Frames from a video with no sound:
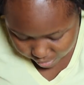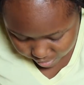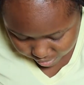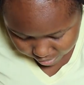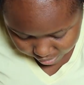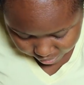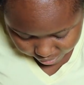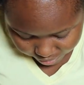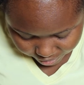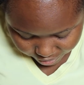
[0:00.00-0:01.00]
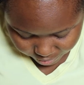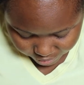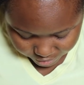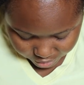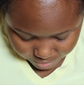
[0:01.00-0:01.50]
Ooh, oh Lord, I'm
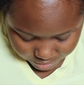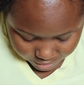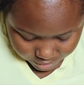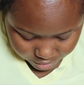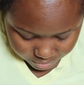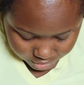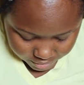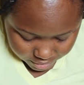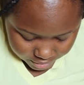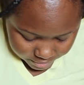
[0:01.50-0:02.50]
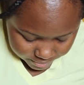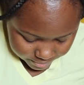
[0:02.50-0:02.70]
already spilling it on me already.